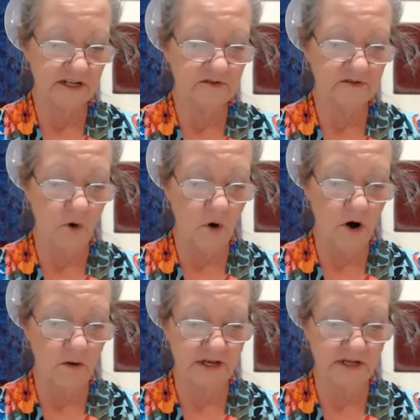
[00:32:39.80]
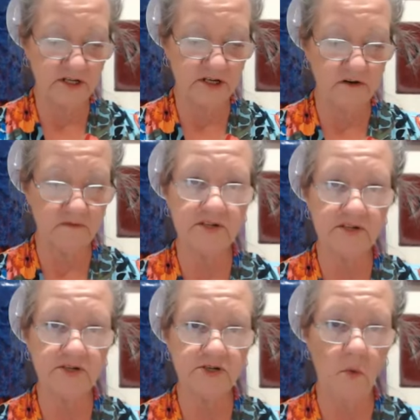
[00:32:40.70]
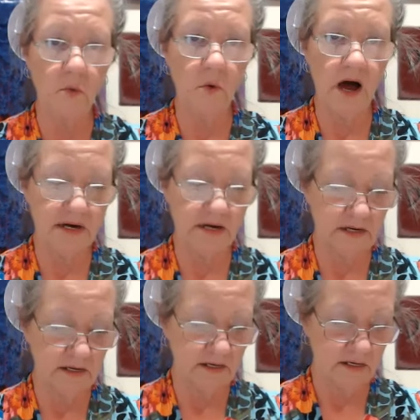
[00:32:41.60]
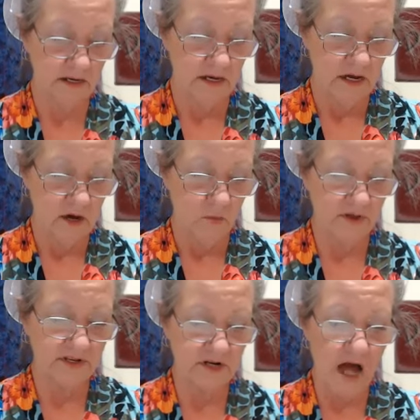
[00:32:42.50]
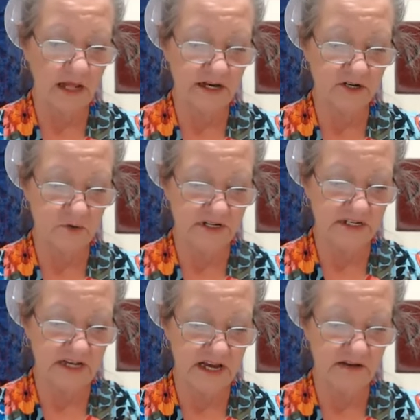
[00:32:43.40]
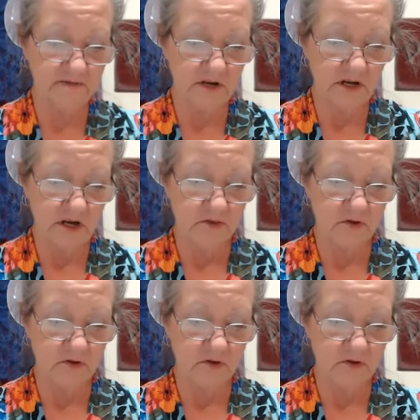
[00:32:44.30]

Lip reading: form in service to the one. With knowledge received through the